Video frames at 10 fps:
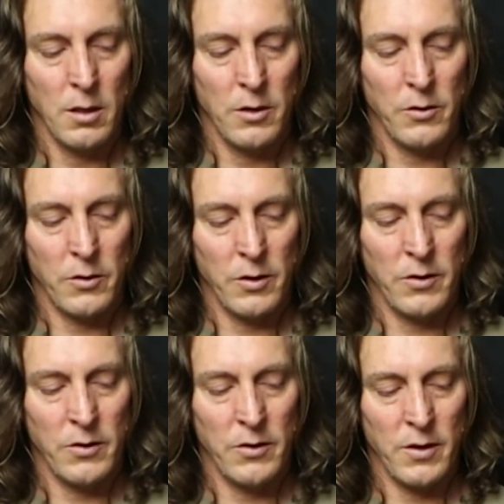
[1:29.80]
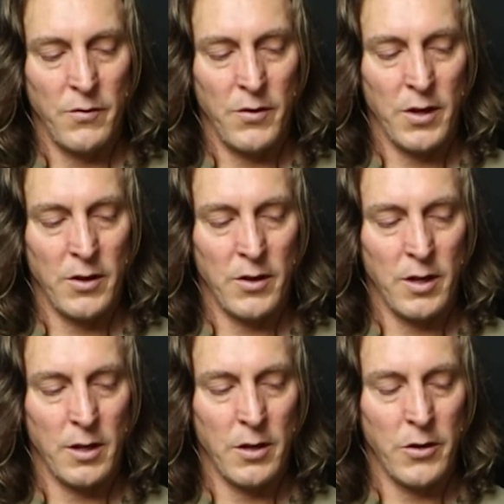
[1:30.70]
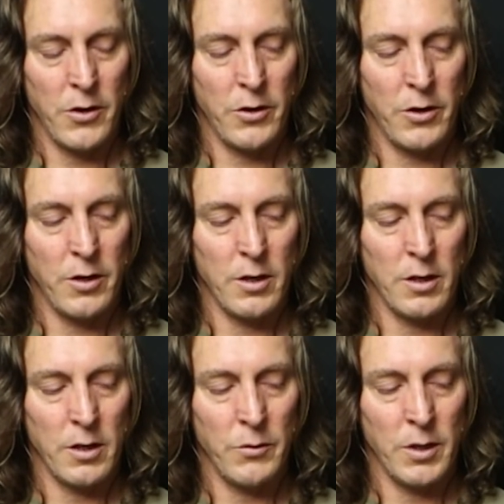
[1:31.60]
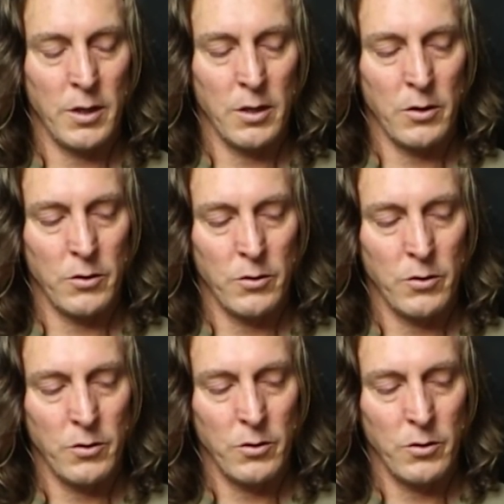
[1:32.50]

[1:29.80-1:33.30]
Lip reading: So this is the 5th and the 3rd, and then we go